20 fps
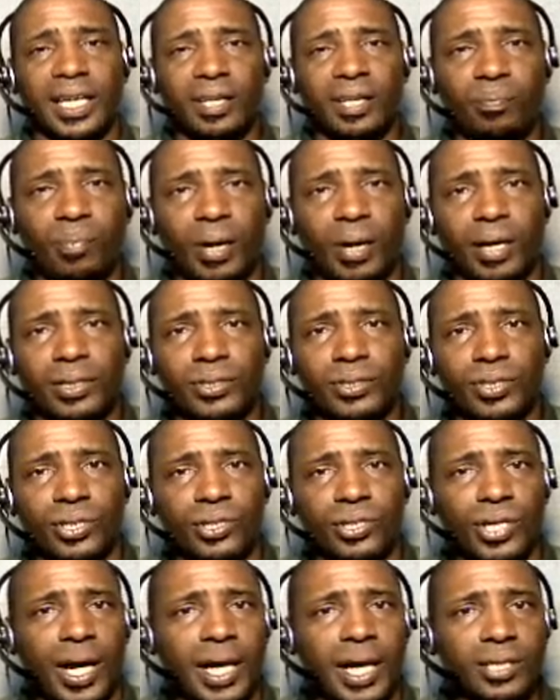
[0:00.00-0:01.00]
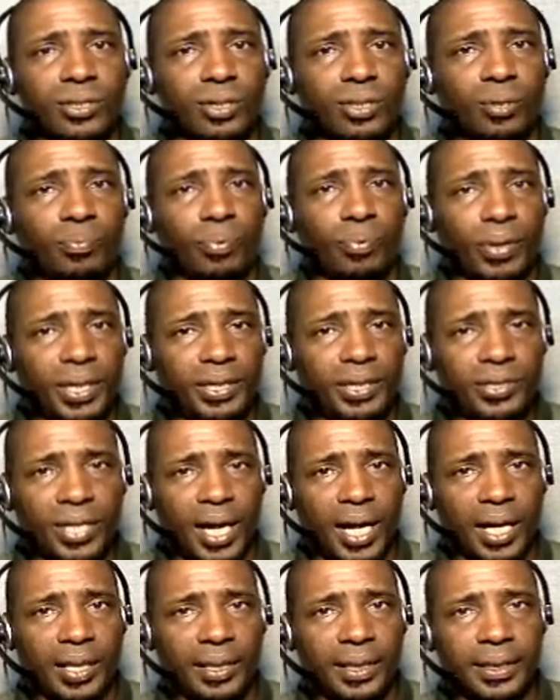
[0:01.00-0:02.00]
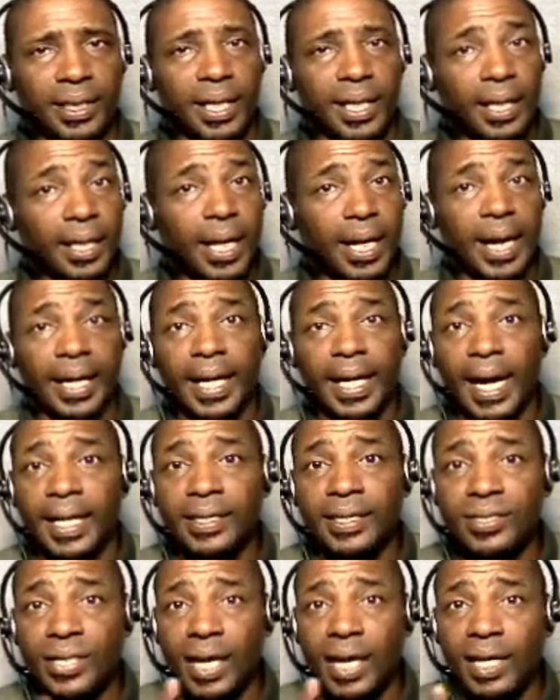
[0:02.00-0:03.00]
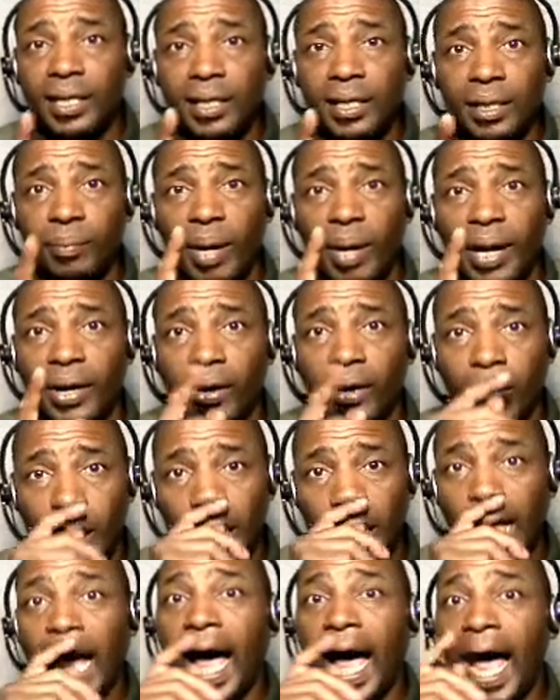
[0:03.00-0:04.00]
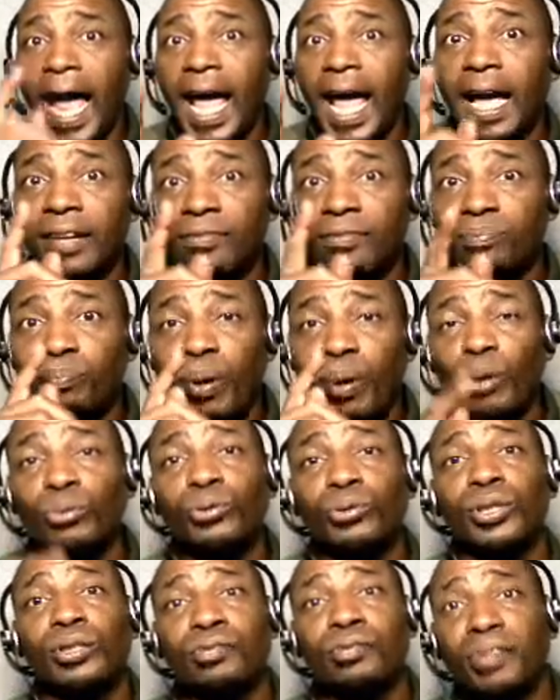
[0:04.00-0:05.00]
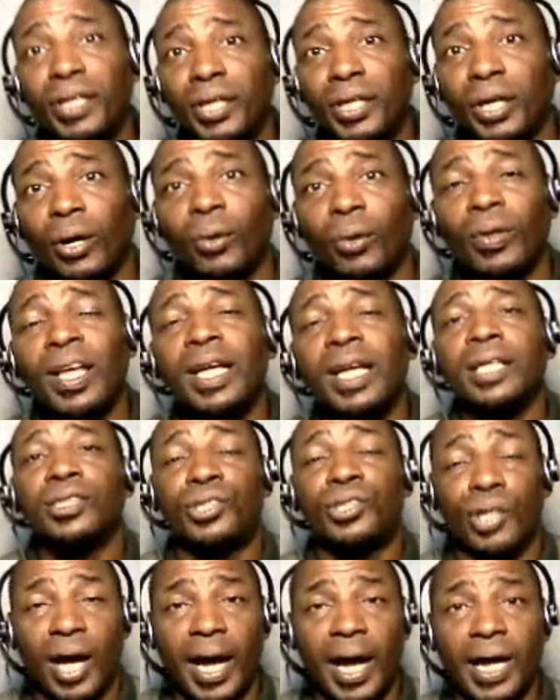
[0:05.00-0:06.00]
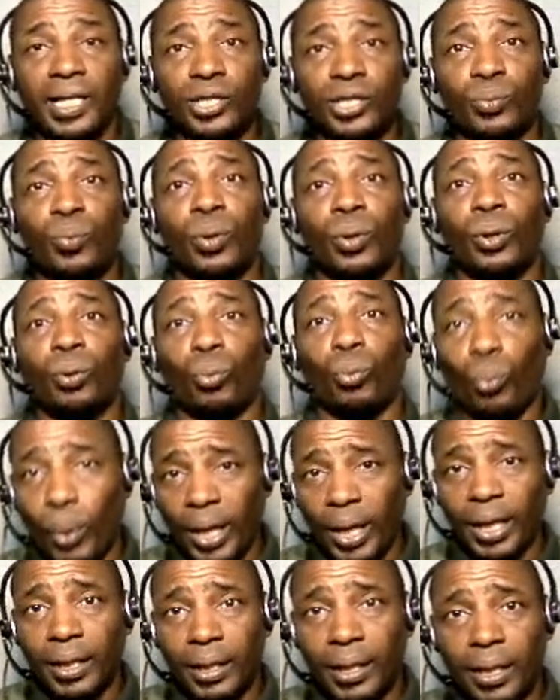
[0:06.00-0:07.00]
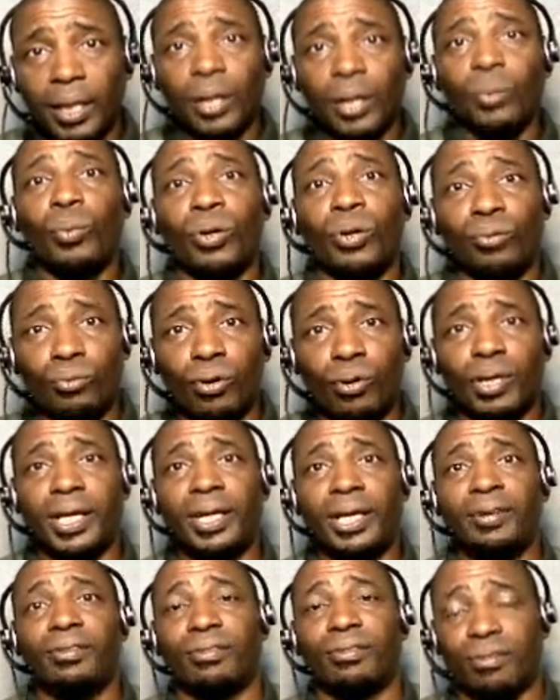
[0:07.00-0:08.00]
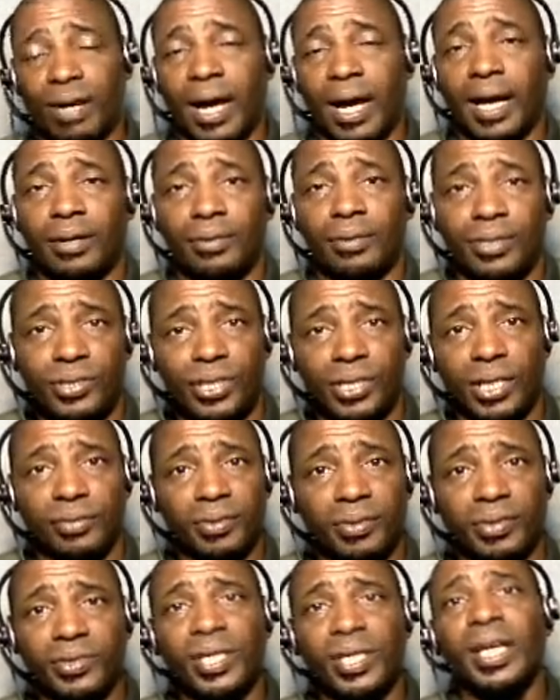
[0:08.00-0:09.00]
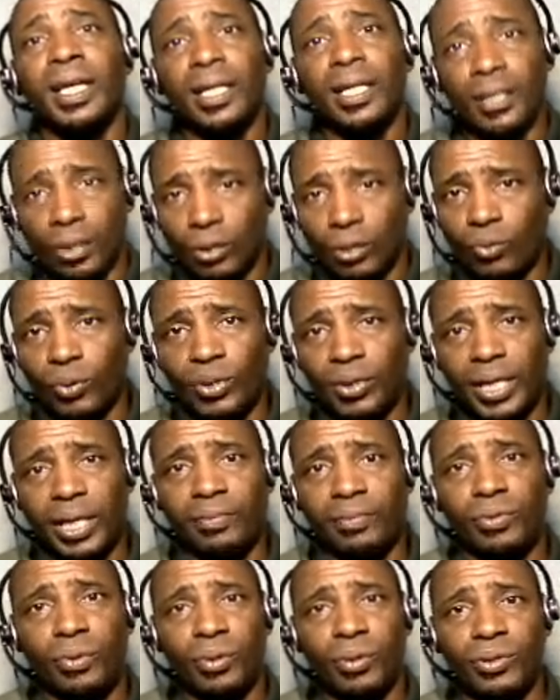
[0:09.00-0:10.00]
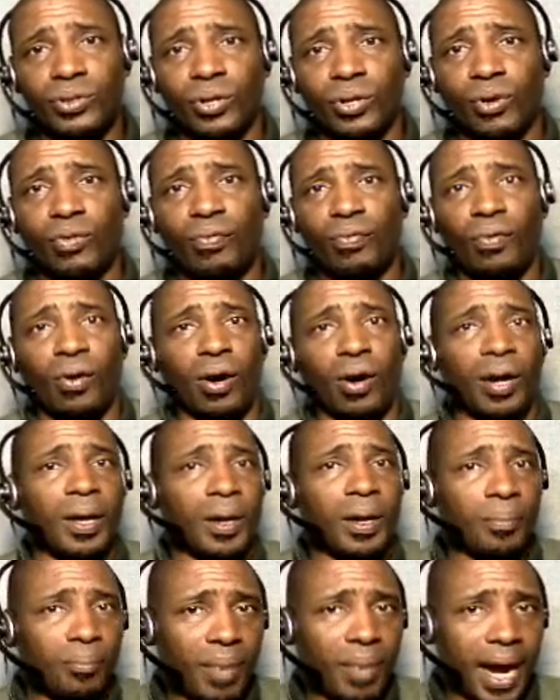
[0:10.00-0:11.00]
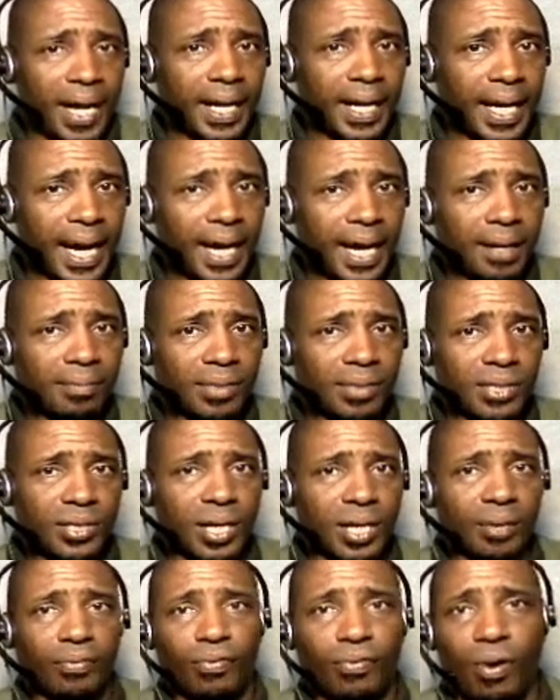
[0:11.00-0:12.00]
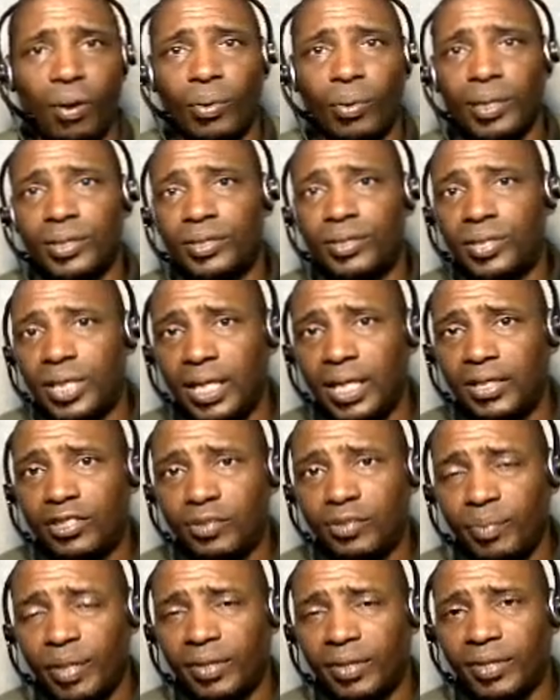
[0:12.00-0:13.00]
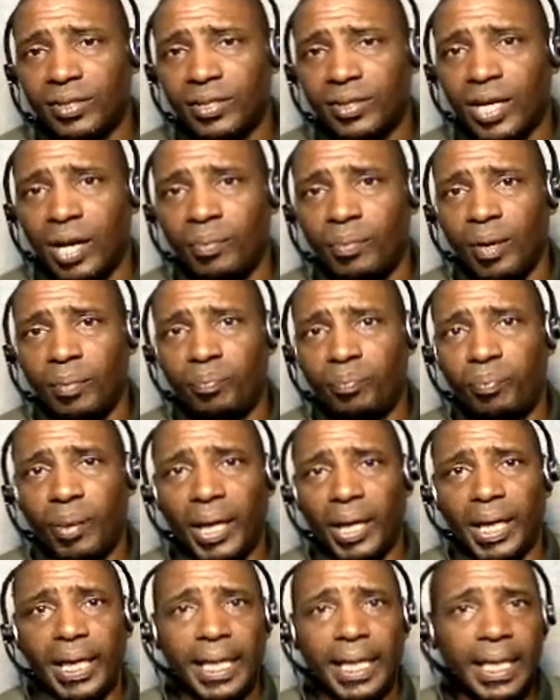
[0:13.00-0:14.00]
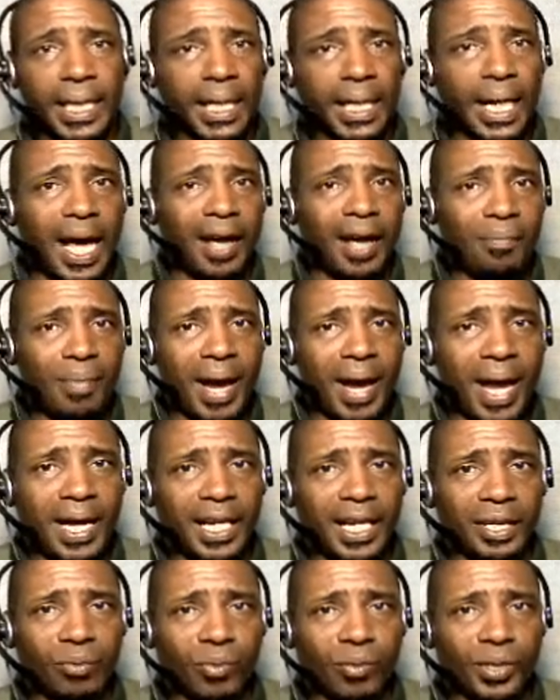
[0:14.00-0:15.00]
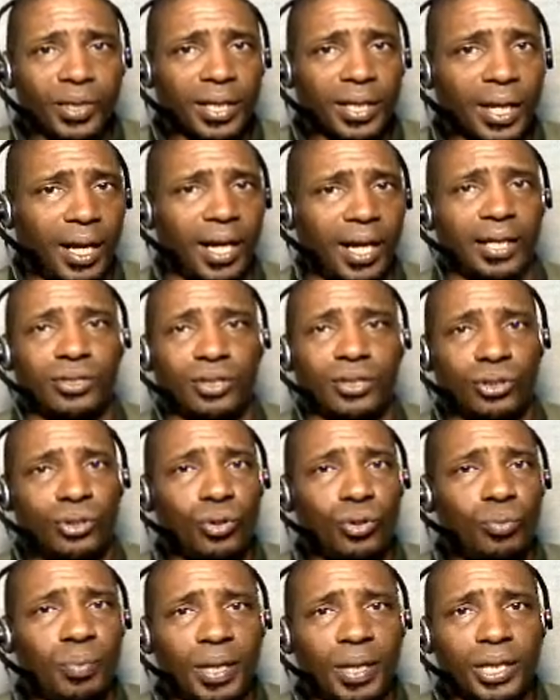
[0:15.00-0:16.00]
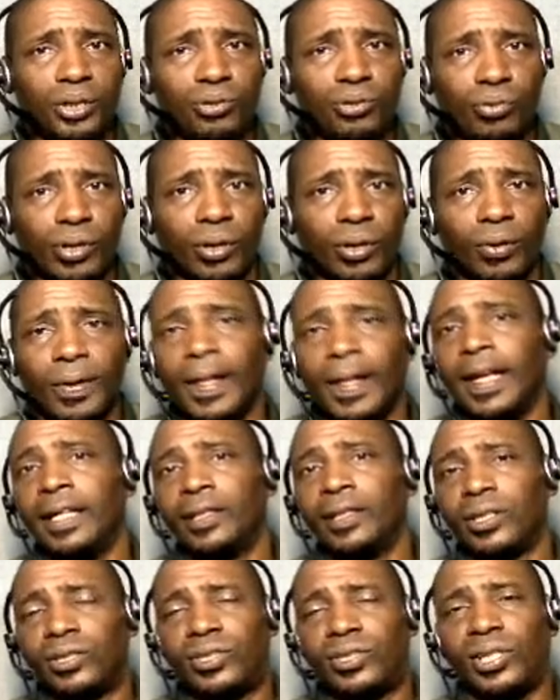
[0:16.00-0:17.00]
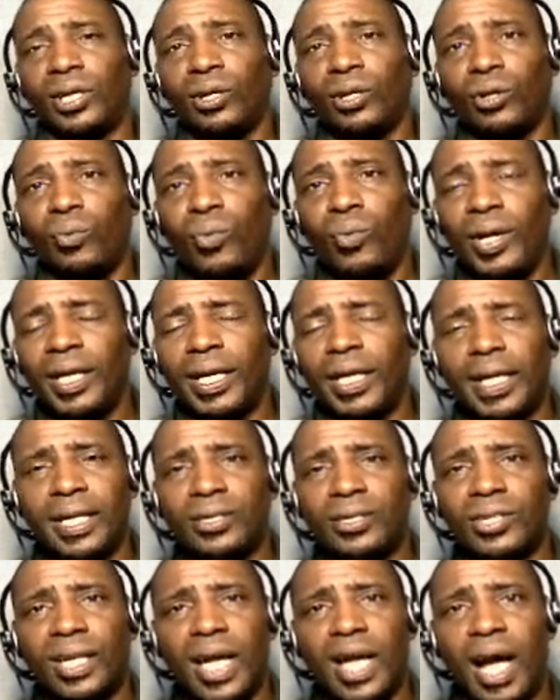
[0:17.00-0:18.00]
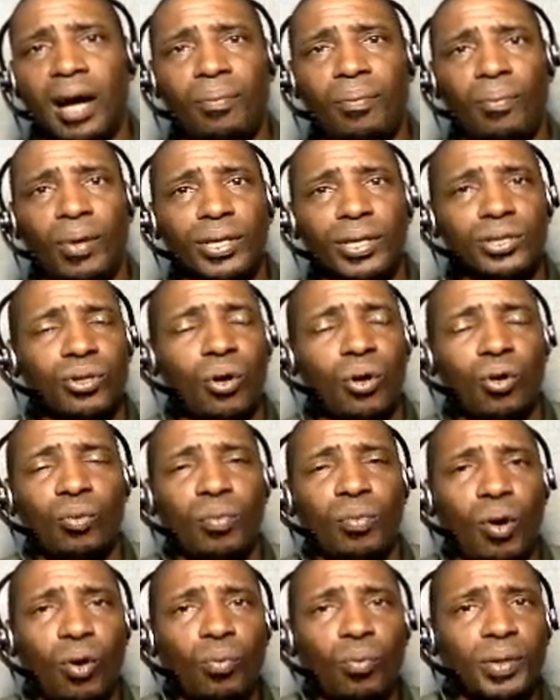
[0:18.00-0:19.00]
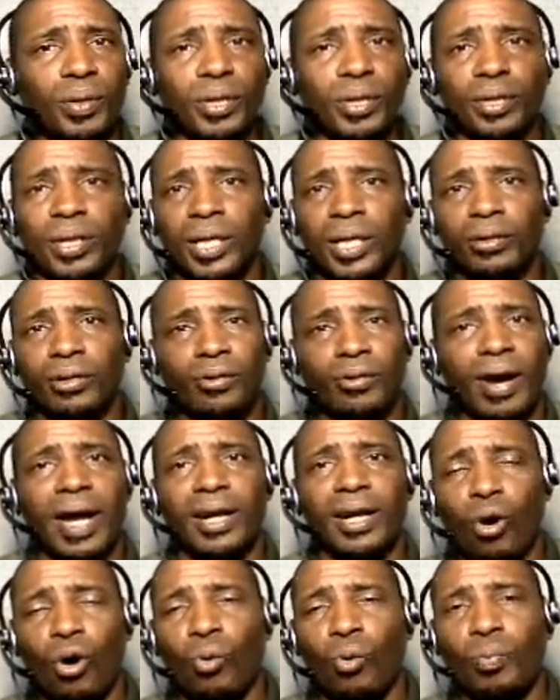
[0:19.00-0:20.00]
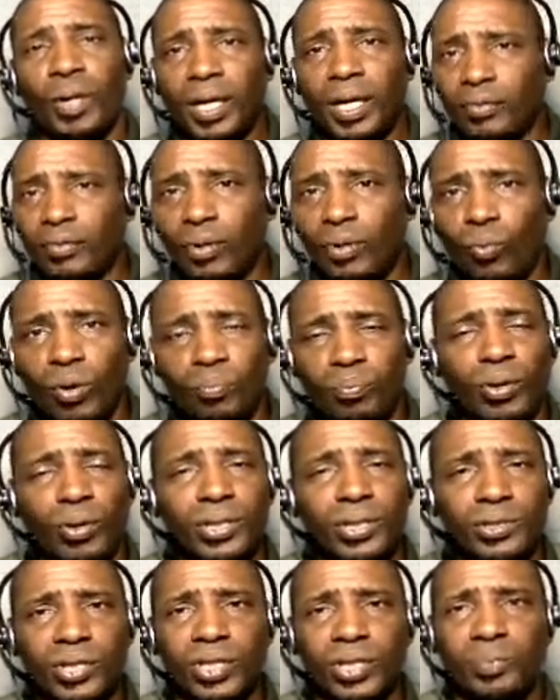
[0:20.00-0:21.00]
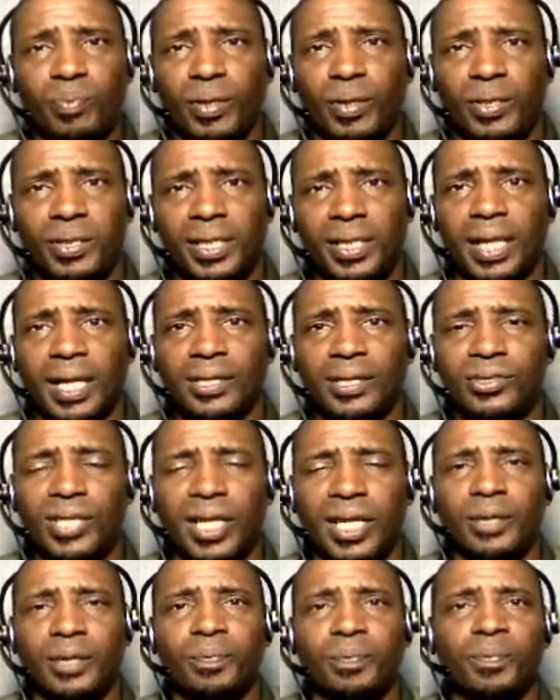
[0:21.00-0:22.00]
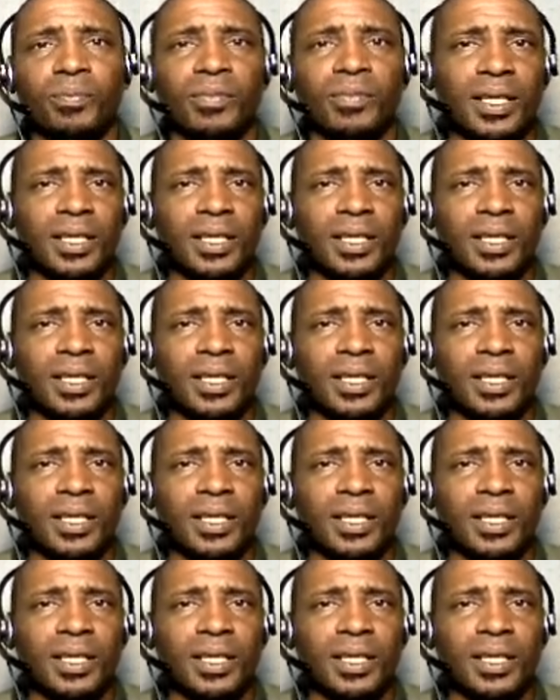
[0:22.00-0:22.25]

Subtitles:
and the Bucks. The Giants look pretty solid. Like I said I had posted a video. Giants will win with rookie wide receivers. Look what they've doing so far. Manningham has stepped forward. Steve Smith has come up big. Eli Manning with like the 2-minute drill to seal the win against the Cowboys home opener, grand opening of the $1.6 billion stadium.